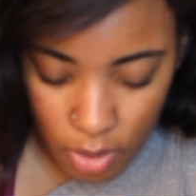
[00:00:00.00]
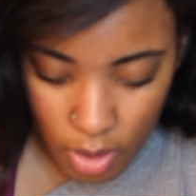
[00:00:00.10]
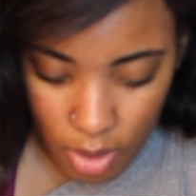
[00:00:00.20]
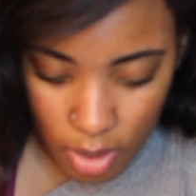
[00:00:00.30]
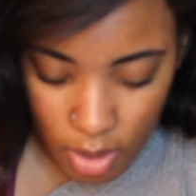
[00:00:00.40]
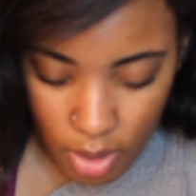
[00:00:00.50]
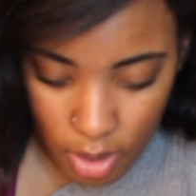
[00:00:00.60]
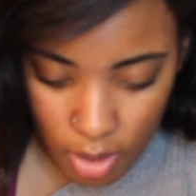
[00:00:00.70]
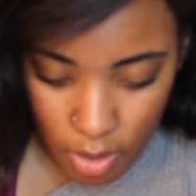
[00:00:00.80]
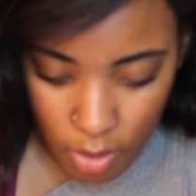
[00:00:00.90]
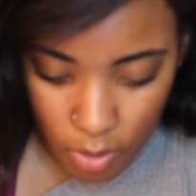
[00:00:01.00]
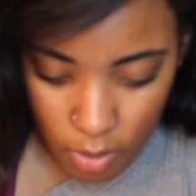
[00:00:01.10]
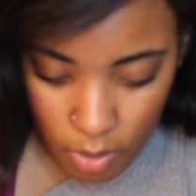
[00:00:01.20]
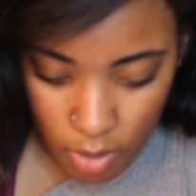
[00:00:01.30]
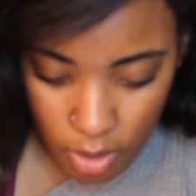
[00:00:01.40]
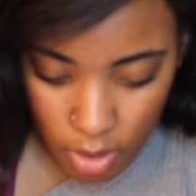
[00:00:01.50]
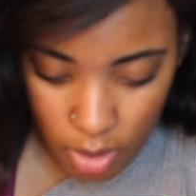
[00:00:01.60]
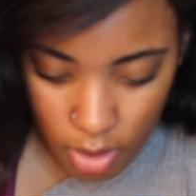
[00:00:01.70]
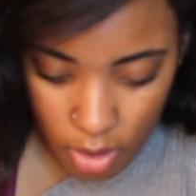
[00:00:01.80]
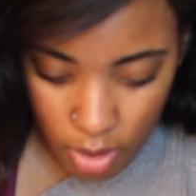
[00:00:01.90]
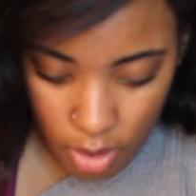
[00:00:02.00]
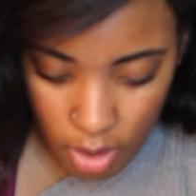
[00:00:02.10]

[no speech]